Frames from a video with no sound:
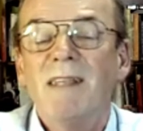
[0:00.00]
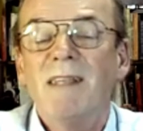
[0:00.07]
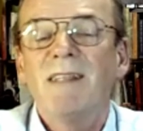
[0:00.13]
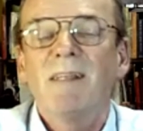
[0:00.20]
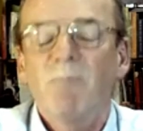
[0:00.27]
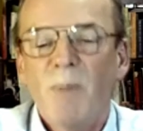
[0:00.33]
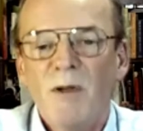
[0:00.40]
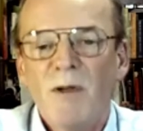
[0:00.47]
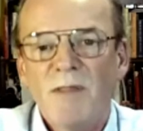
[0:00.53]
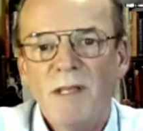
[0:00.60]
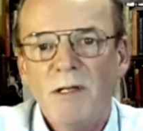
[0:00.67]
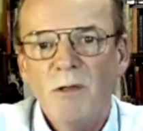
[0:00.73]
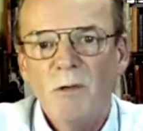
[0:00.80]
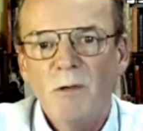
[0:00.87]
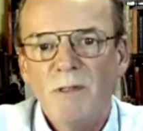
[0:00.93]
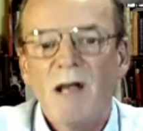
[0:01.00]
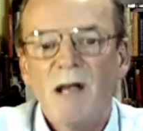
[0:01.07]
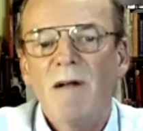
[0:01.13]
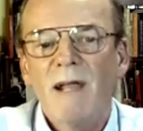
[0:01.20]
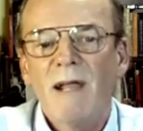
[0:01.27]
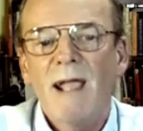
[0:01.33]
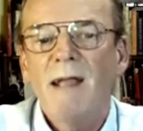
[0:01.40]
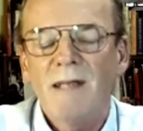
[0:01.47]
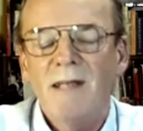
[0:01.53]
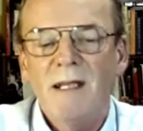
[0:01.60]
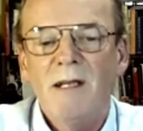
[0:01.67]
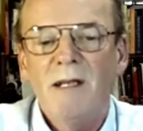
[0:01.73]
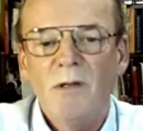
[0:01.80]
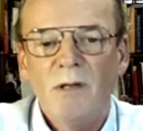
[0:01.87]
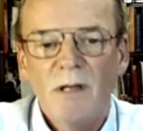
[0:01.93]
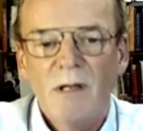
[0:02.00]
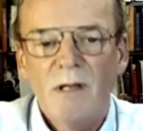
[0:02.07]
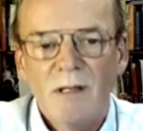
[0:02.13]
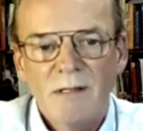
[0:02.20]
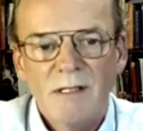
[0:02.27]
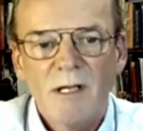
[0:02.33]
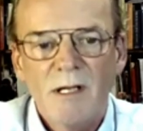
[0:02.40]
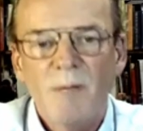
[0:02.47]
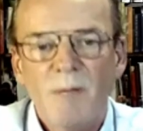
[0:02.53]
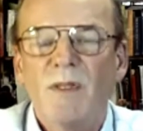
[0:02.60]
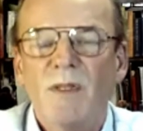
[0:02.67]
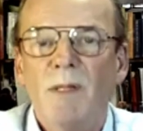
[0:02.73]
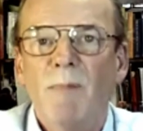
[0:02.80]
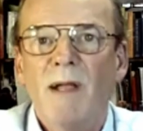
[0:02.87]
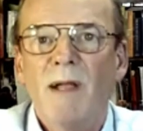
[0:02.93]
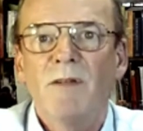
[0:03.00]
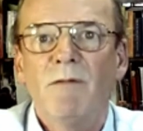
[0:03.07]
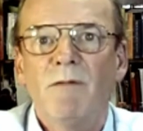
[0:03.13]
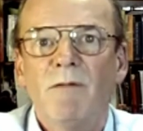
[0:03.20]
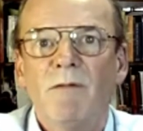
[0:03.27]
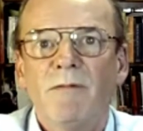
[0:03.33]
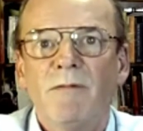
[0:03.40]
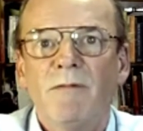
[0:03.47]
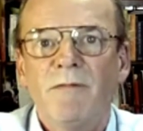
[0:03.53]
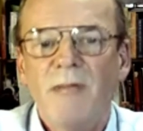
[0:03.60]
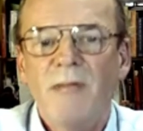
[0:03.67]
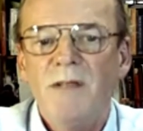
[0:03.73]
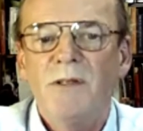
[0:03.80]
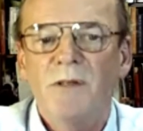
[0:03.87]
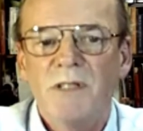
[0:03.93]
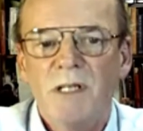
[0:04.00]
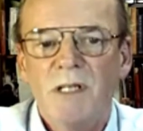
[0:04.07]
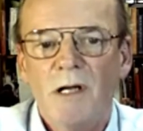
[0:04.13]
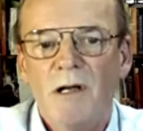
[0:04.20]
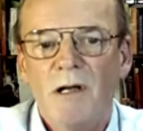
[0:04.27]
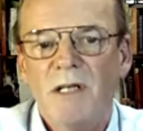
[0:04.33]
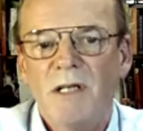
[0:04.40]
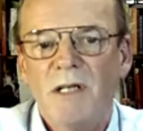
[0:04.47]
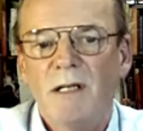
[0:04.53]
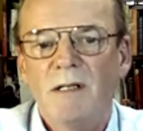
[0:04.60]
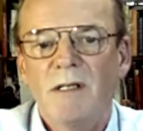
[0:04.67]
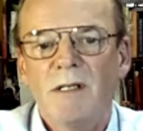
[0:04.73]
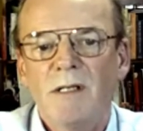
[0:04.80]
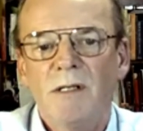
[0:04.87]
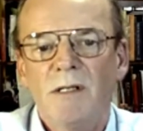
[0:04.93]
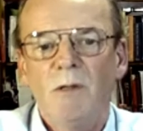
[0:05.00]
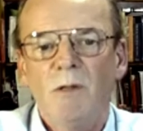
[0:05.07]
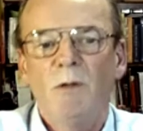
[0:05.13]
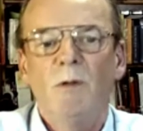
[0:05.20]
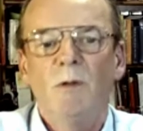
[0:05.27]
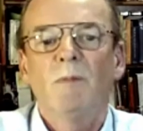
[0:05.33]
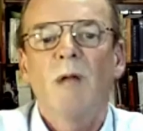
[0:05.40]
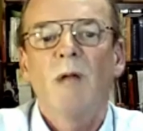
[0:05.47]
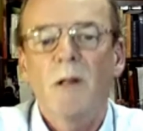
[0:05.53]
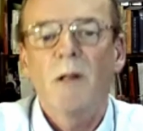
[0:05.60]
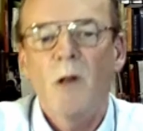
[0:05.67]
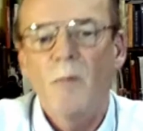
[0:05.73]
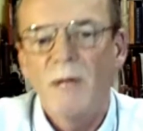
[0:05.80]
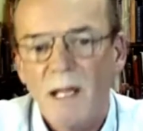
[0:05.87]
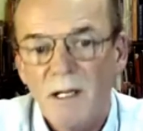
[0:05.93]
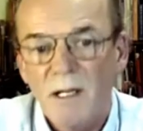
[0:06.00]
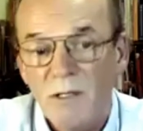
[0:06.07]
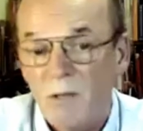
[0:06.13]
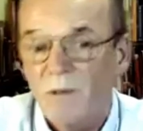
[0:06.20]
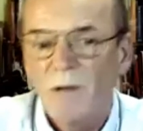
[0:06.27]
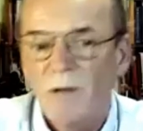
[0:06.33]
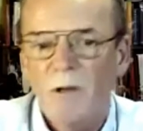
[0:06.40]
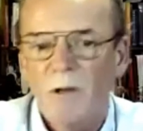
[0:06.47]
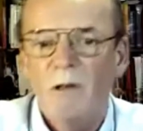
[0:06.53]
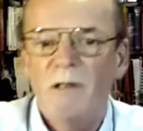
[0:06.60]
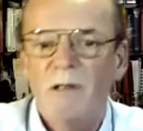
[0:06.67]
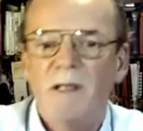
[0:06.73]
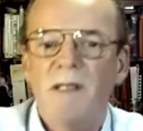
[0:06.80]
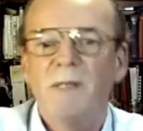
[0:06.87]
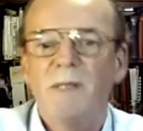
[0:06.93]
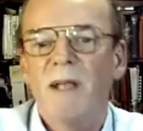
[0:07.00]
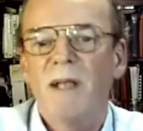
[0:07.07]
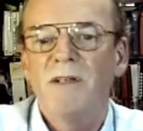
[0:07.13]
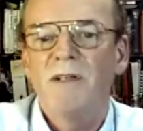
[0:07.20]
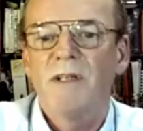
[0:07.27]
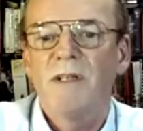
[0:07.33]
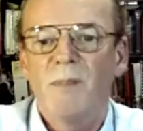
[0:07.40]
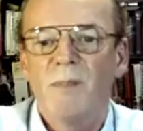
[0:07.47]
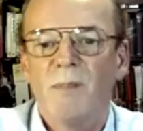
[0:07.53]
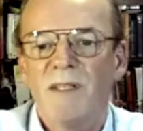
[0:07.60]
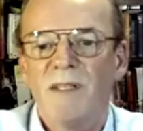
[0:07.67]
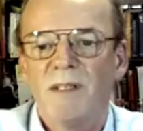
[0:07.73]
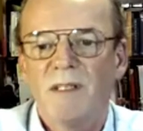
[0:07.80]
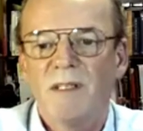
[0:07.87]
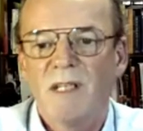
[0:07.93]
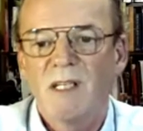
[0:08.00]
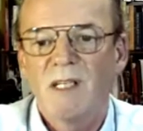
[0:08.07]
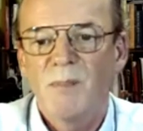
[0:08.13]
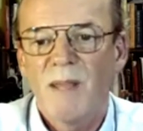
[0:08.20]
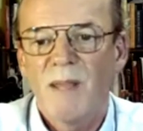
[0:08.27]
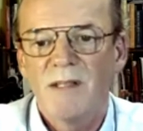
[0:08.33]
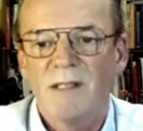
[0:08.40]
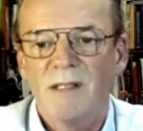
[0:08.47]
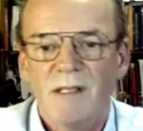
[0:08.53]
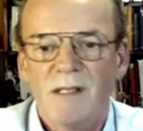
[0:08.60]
your diary and in terms of the amount of fees you're charging to accommodate your own holidays, pensions, business expenses, etc.